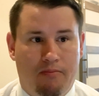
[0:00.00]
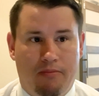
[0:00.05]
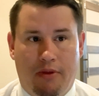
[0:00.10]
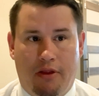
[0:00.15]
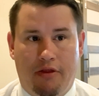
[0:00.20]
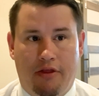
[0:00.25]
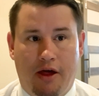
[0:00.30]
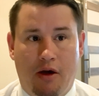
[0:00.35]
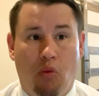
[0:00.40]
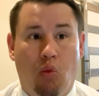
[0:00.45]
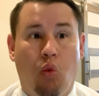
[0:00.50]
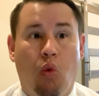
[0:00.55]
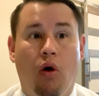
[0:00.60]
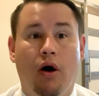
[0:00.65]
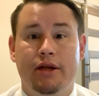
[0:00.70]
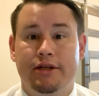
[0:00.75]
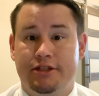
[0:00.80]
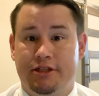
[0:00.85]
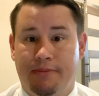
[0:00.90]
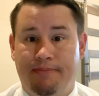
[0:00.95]
they
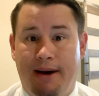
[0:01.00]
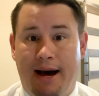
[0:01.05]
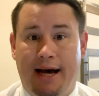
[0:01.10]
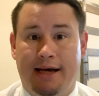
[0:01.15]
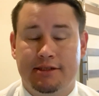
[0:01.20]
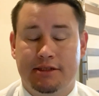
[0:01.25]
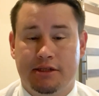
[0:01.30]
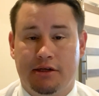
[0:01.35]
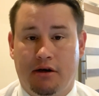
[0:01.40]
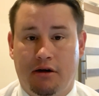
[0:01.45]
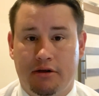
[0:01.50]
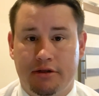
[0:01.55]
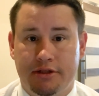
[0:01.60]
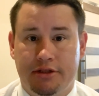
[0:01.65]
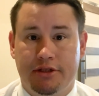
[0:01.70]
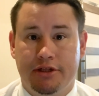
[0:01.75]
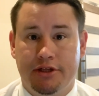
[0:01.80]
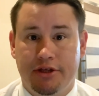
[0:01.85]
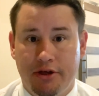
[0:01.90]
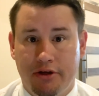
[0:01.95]
want to pass it on
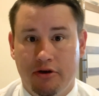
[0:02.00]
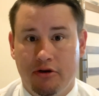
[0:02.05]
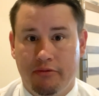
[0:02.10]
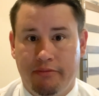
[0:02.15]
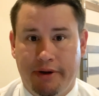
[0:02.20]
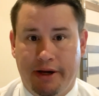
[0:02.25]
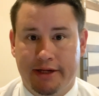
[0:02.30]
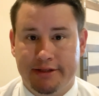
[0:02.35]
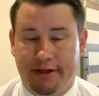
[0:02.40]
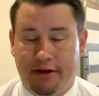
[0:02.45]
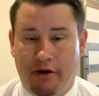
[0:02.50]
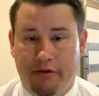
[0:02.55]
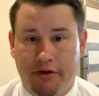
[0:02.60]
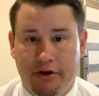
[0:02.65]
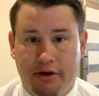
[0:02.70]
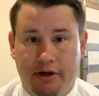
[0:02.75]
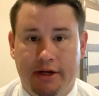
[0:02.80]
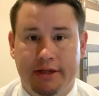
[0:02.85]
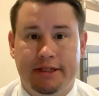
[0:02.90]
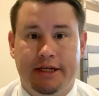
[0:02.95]
to you because they know that
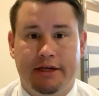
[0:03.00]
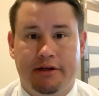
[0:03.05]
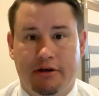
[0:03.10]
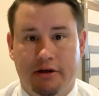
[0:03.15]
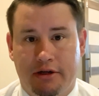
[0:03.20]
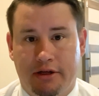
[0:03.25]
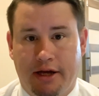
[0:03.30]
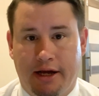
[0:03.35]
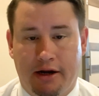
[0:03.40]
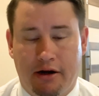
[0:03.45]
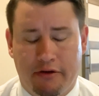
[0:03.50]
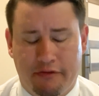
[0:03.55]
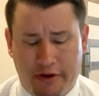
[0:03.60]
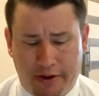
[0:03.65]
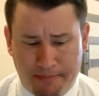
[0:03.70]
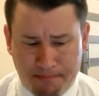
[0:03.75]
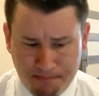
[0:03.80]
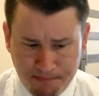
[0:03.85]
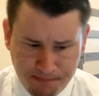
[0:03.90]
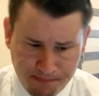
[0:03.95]
you're going to take good care of
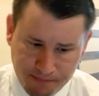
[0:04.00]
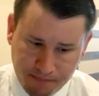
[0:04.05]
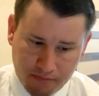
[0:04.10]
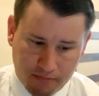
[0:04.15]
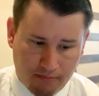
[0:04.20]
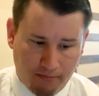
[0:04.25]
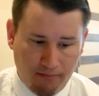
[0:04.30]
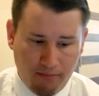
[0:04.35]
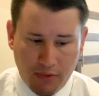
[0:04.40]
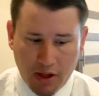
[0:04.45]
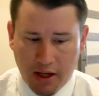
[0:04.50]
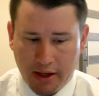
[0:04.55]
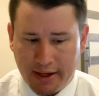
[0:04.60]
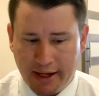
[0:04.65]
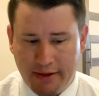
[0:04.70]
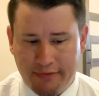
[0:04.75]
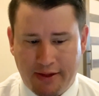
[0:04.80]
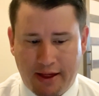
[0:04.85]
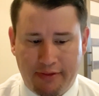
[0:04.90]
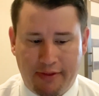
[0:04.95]
it.
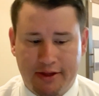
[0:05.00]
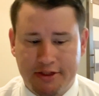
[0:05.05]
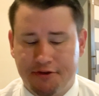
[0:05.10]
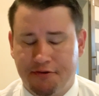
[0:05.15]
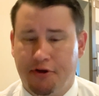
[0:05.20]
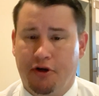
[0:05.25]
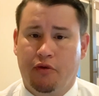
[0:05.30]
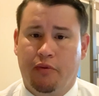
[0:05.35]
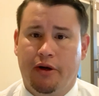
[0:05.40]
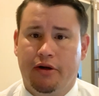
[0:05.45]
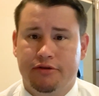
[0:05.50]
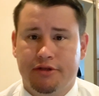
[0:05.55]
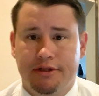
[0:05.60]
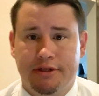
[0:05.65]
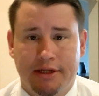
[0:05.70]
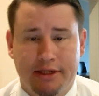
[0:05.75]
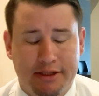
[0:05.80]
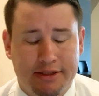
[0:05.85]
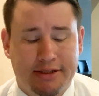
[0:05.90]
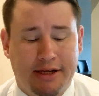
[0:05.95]
Again, that's for your realtor
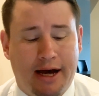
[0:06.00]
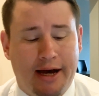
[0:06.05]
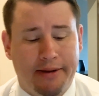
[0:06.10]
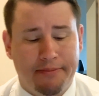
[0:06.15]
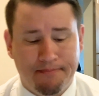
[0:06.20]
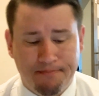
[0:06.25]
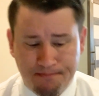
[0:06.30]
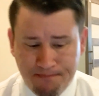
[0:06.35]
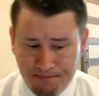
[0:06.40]
to decide.